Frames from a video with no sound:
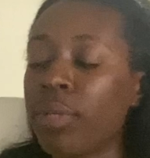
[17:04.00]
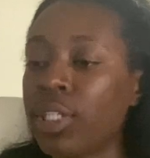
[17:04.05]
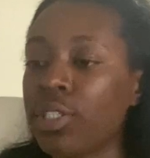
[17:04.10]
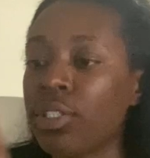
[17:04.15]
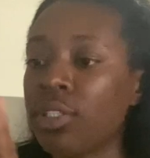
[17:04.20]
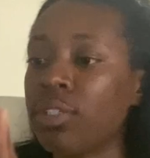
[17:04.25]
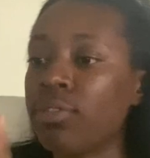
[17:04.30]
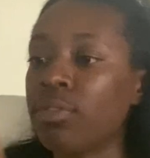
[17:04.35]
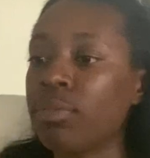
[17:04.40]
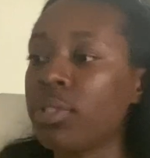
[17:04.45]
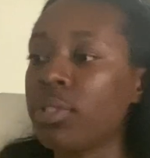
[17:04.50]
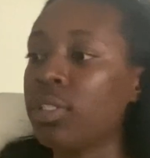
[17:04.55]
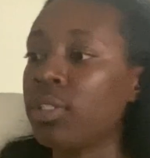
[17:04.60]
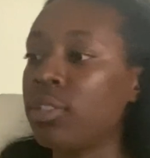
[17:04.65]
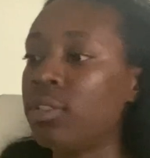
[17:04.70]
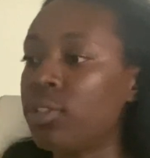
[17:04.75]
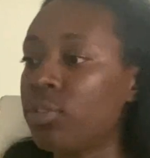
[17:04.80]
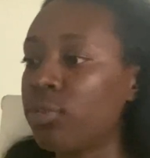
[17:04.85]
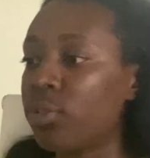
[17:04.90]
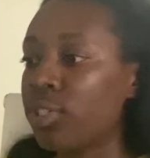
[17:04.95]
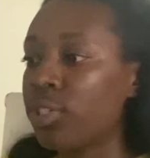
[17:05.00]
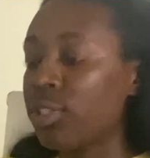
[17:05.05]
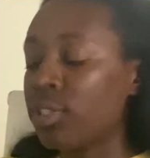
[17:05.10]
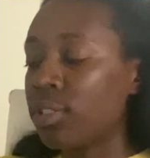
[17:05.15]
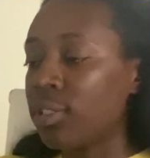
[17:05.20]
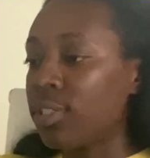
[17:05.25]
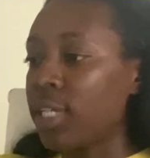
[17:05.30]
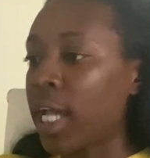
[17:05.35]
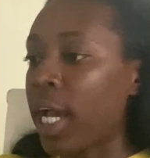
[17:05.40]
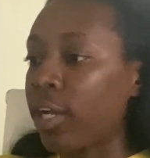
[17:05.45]
sure it's from a good source and
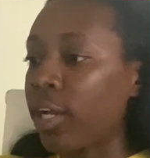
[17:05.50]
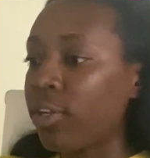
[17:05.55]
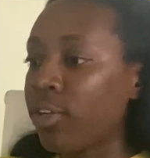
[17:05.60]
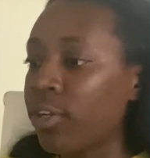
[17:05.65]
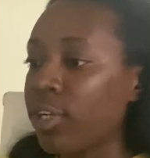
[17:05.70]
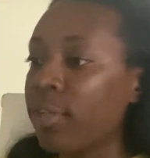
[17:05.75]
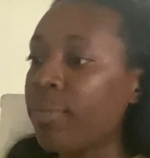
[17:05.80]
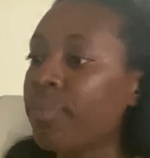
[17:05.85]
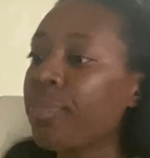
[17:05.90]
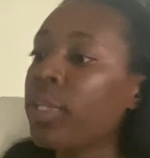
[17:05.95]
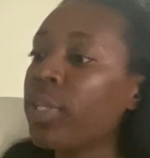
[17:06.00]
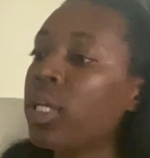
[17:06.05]
it's accurate.